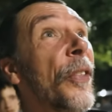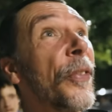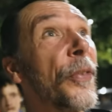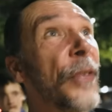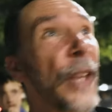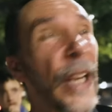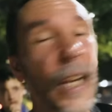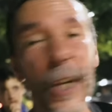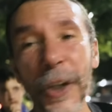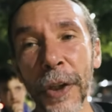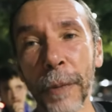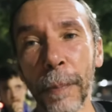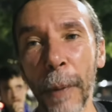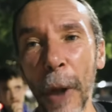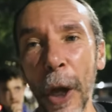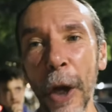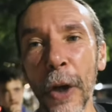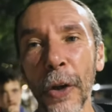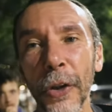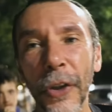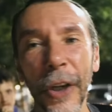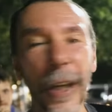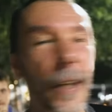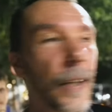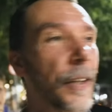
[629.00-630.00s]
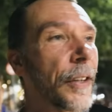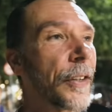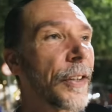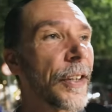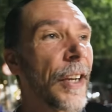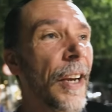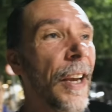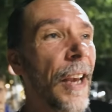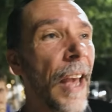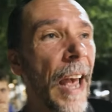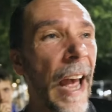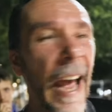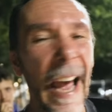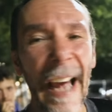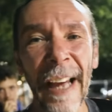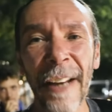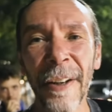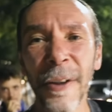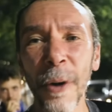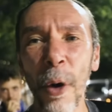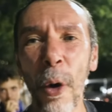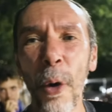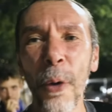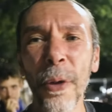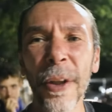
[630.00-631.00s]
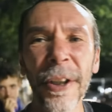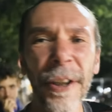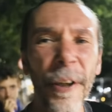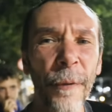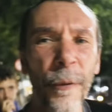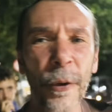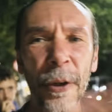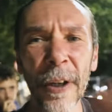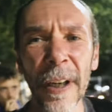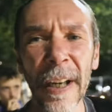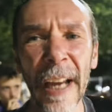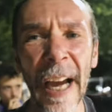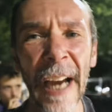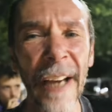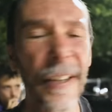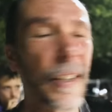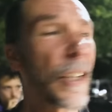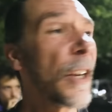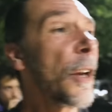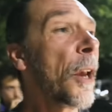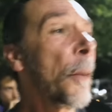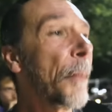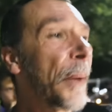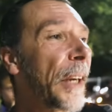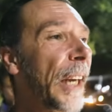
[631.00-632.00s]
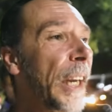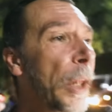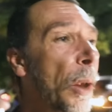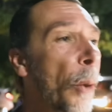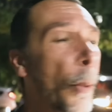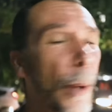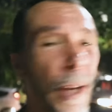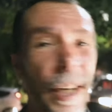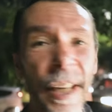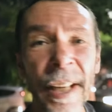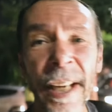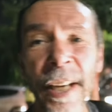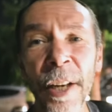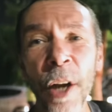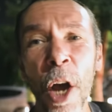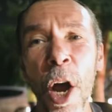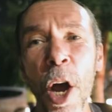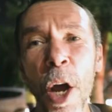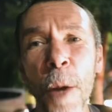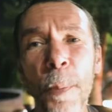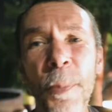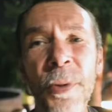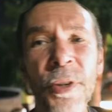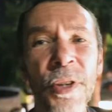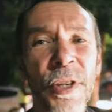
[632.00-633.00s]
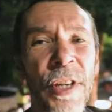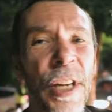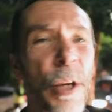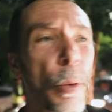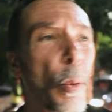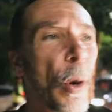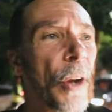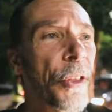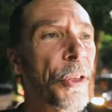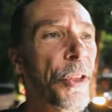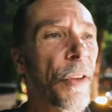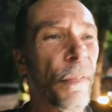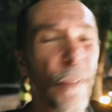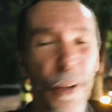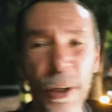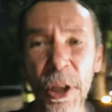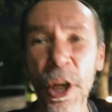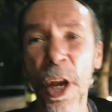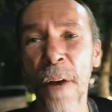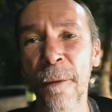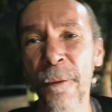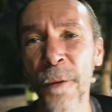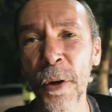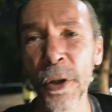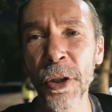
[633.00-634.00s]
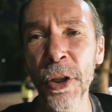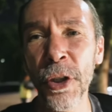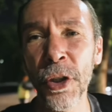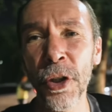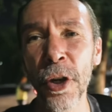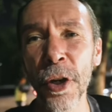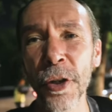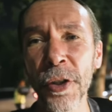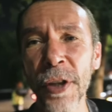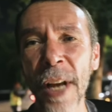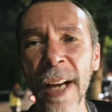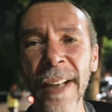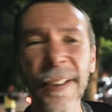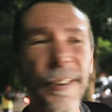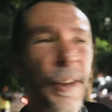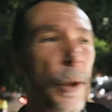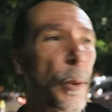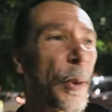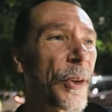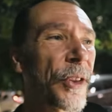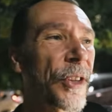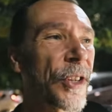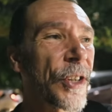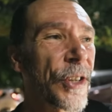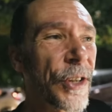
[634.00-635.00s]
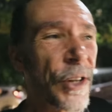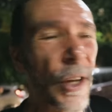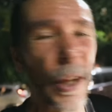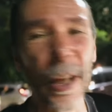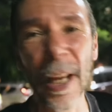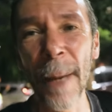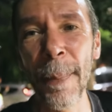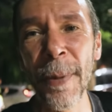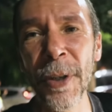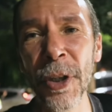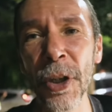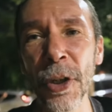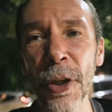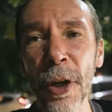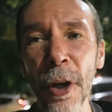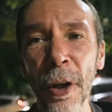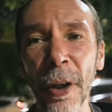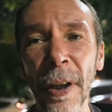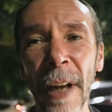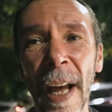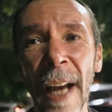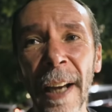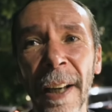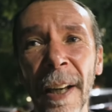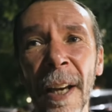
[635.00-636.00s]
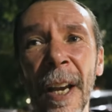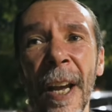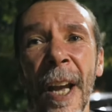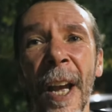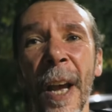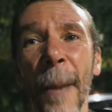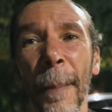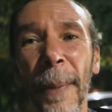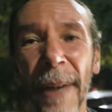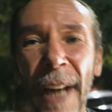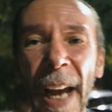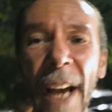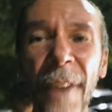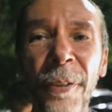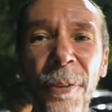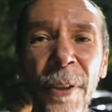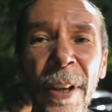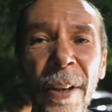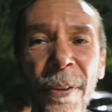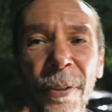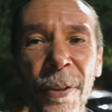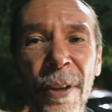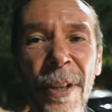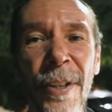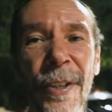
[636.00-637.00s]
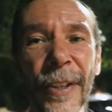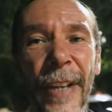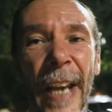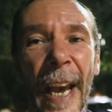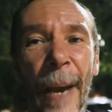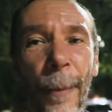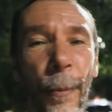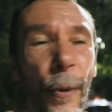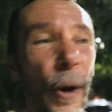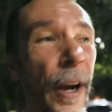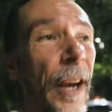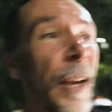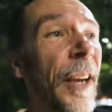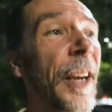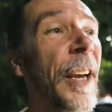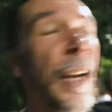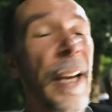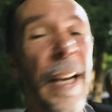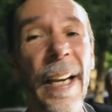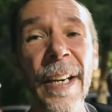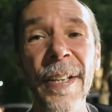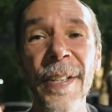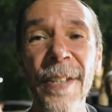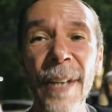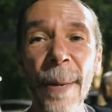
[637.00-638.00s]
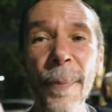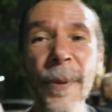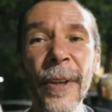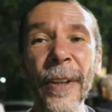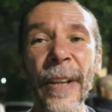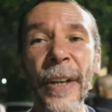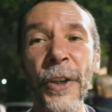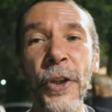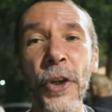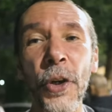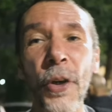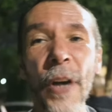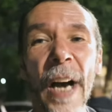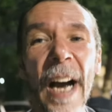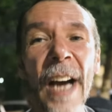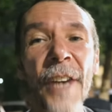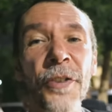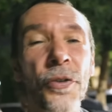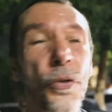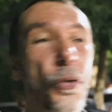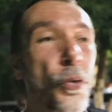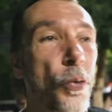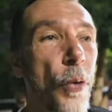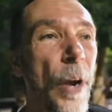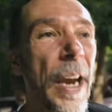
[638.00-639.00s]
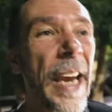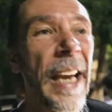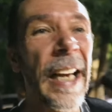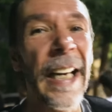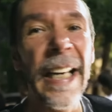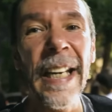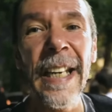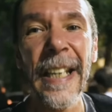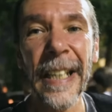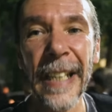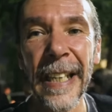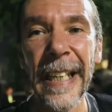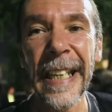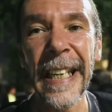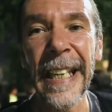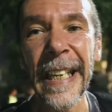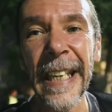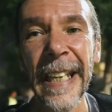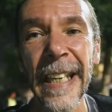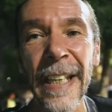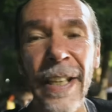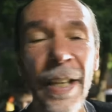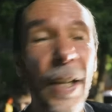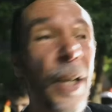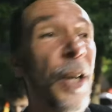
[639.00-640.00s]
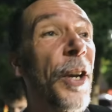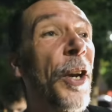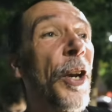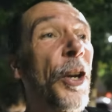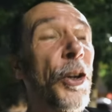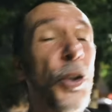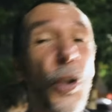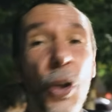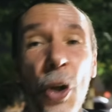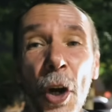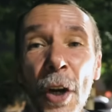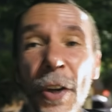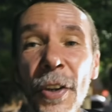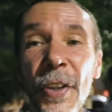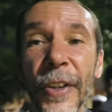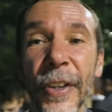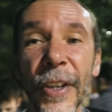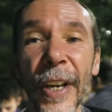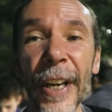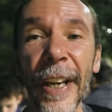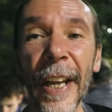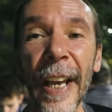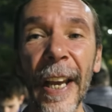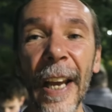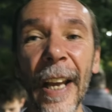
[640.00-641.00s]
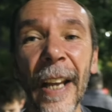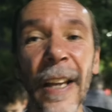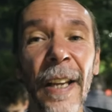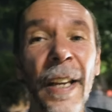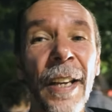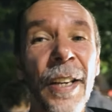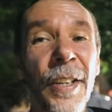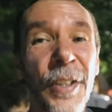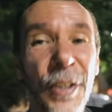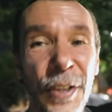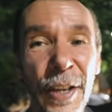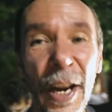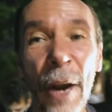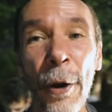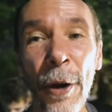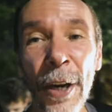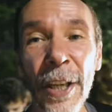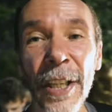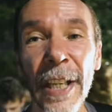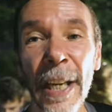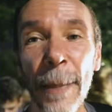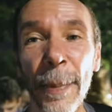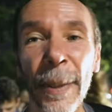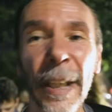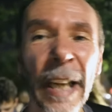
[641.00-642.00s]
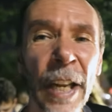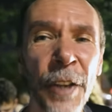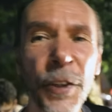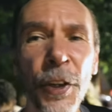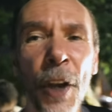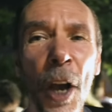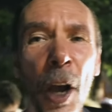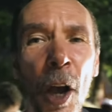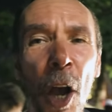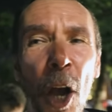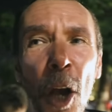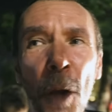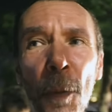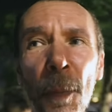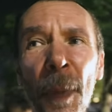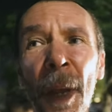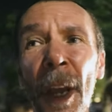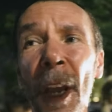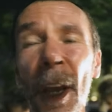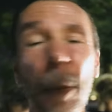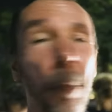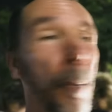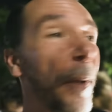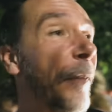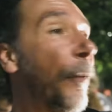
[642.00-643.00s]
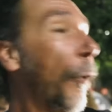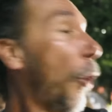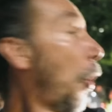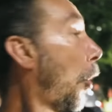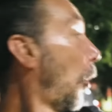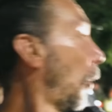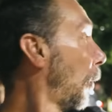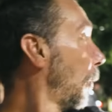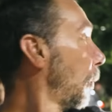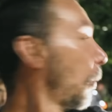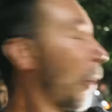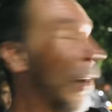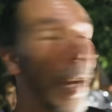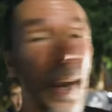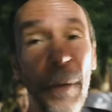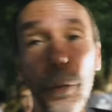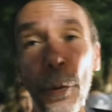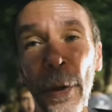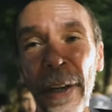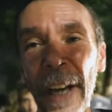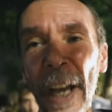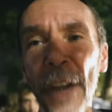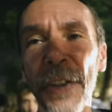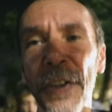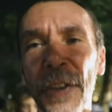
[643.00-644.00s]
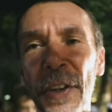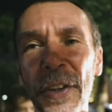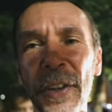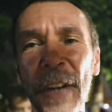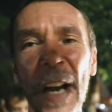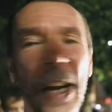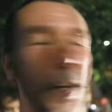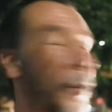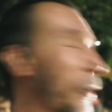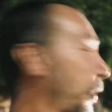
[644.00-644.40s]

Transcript: the explosions, and all the different light. But anyway, we're going to get home, see what the video footage looks like, see what the still images look like. But I think this camera is something that you guys really need to consider seriously. But let's go home before everyone else decides